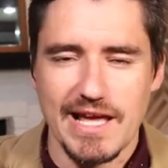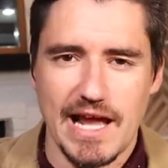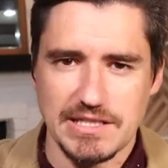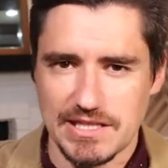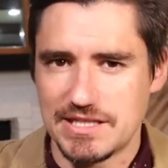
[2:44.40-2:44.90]

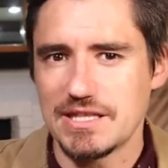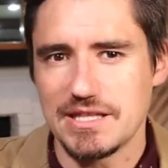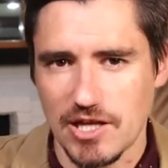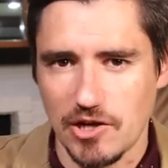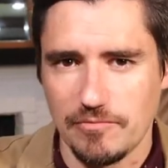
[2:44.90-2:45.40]
as it
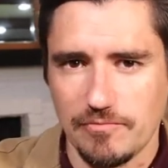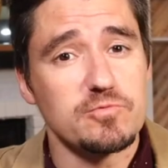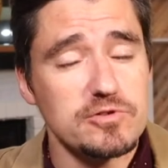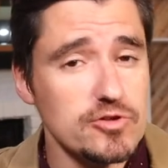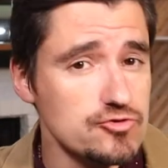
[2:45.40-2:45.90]
sits there. So
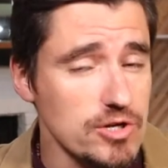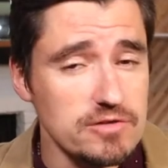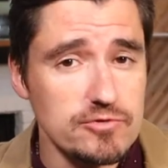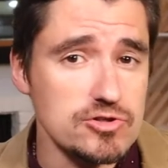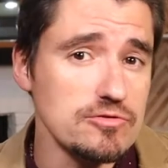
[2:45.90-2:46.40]
we're going to try
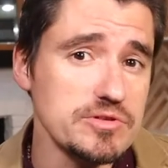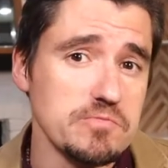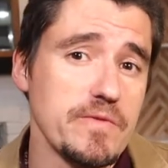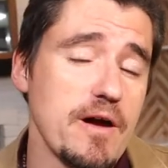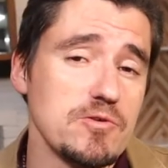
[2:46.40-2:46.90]
to reduce
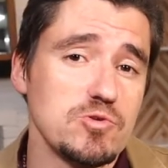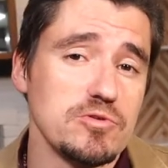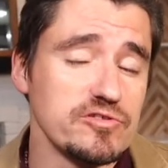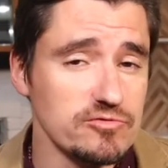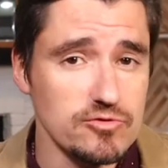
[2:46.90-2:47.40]
without
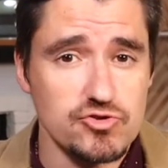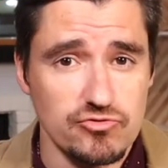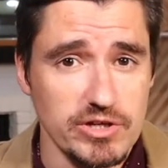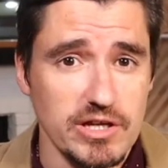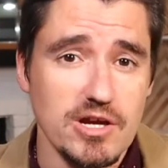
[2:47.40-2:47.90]
doing
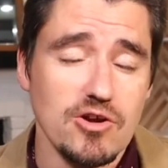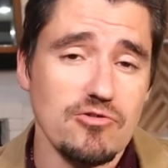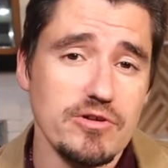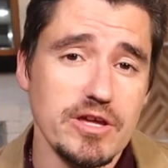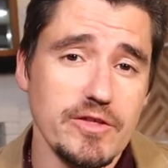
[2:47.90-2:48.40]
surgery
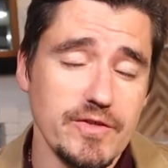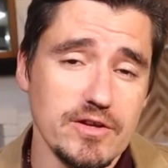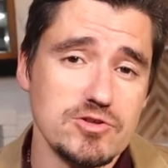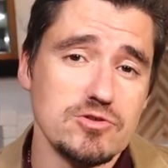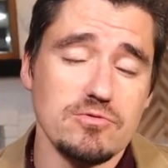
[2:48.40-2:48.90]
or
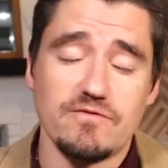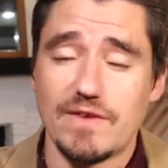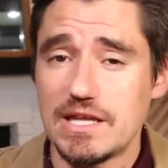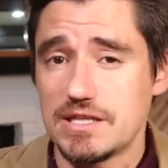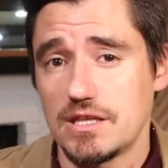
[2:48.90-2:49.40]
anything too
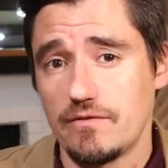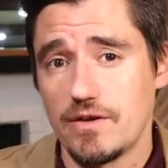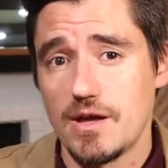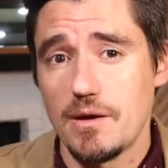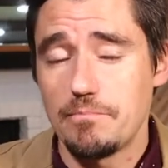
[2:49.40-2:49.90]
invasive.
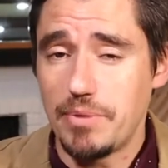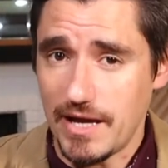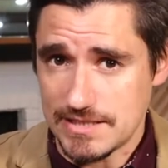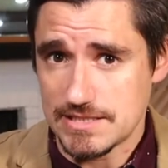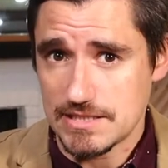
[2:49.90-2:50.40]

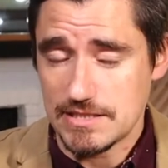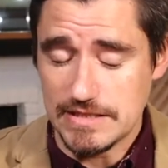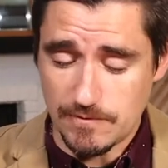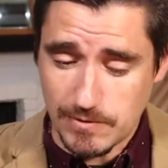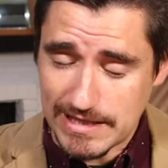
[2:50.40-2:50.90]
But
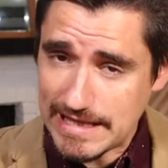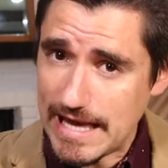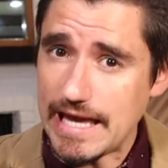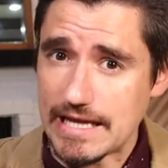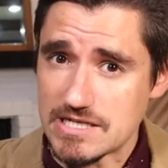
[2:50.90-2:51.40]
if we
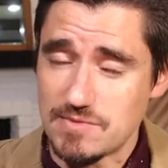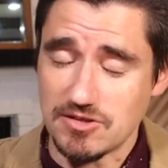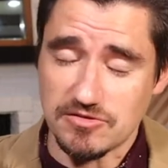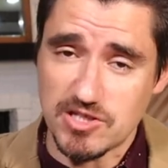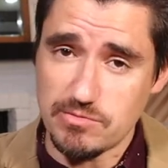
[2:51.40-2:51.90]
can't
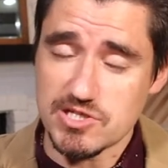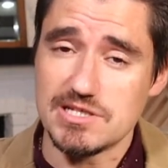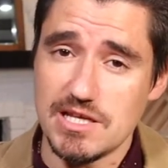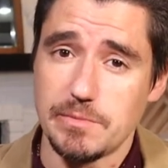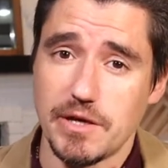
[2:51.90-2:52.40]
because there's too much
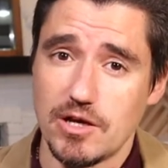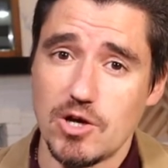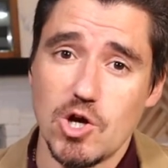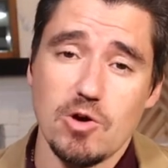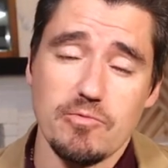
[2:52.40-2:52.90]
edema,
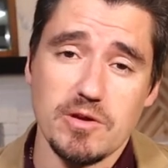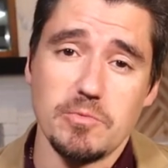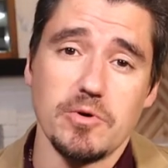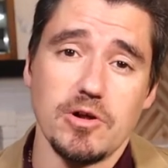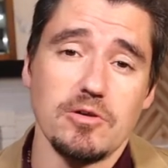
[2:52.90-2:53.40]
we
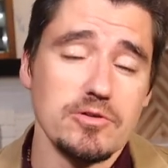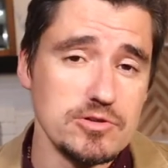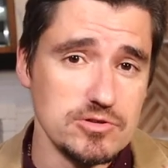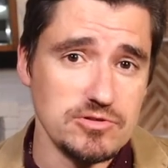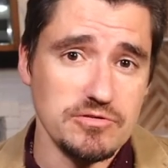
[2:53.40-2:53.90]
will
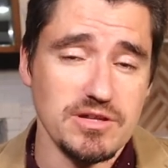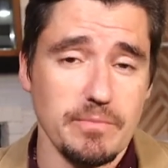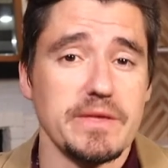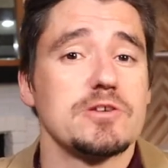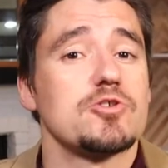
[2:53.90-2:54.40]
do
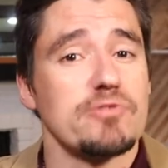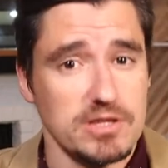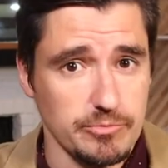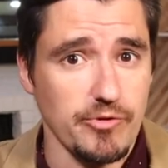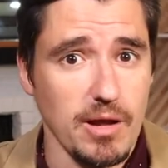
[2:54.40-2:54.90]
something to
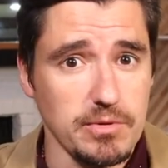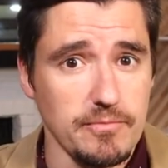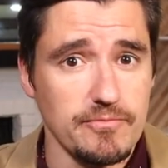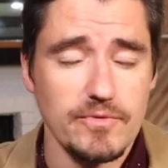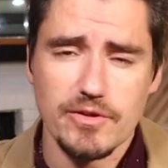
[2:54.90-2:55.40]
correct the problem.
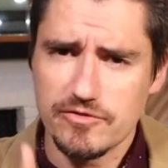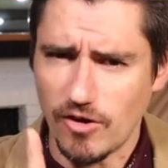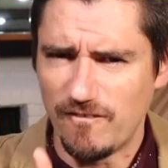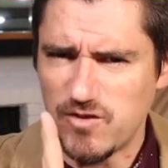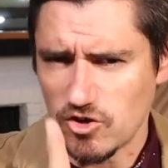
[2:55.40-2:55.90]

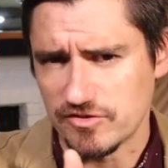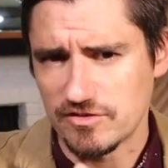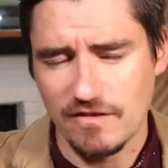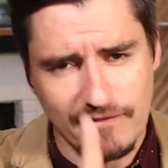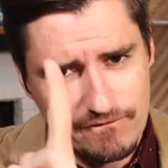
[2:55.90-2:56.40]
So
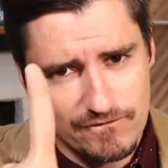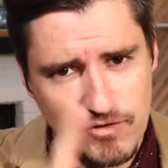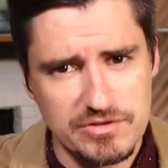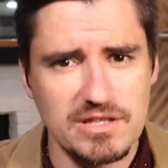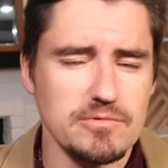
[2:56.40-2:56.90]
first,
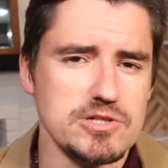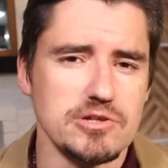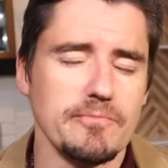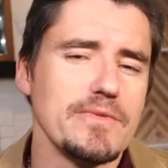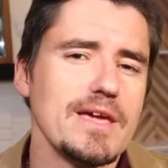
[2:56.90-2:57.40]
first thing we
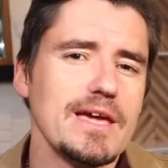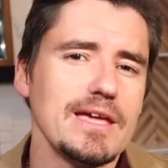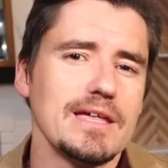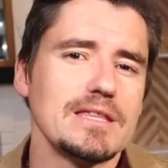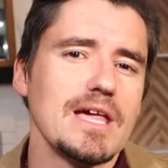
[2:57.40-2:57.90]
do
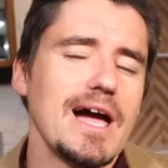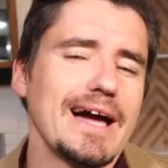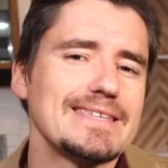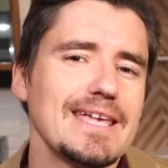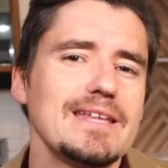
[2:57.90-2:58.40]
is
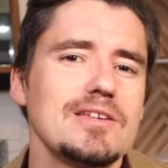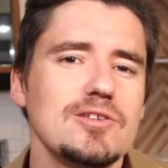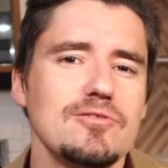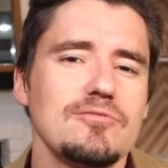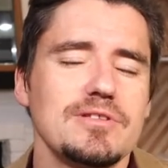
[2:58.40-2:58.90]
I tend to
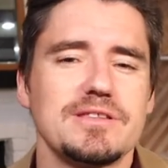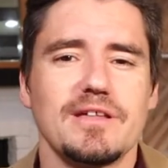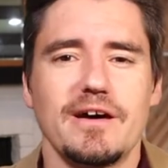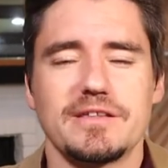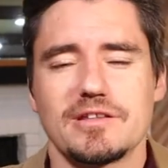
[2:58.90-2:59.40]
use
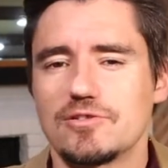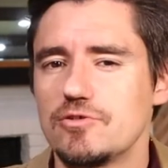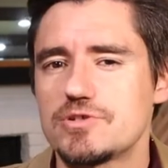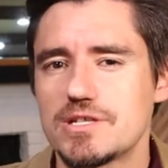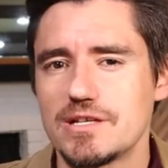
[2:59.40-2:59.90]
a
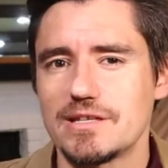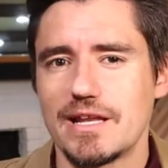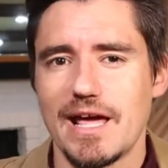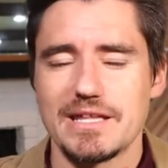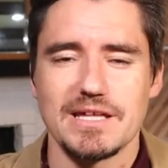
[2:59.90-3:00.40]
solution
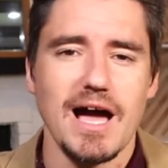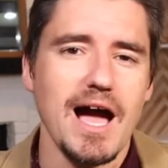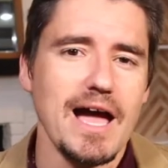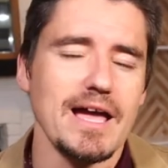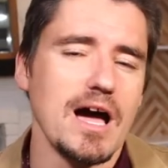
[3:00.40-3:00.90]
that has a high